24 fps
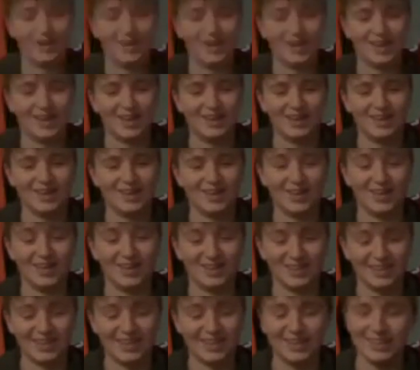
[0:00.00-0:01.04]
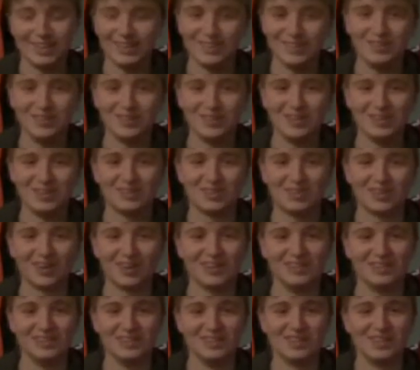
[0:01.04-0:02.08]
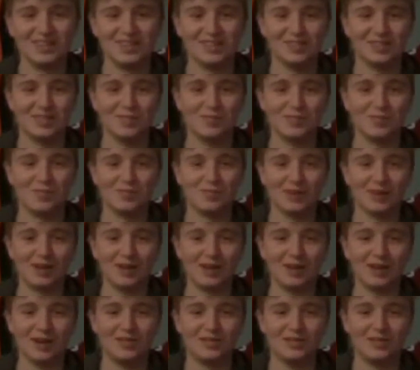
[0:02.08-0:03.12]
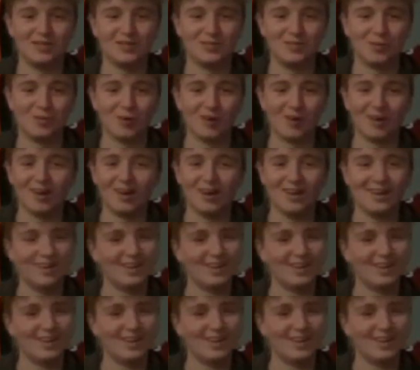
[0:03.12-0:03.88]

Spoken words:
and on Edie too. That's crazy. 7 foot, 7'4".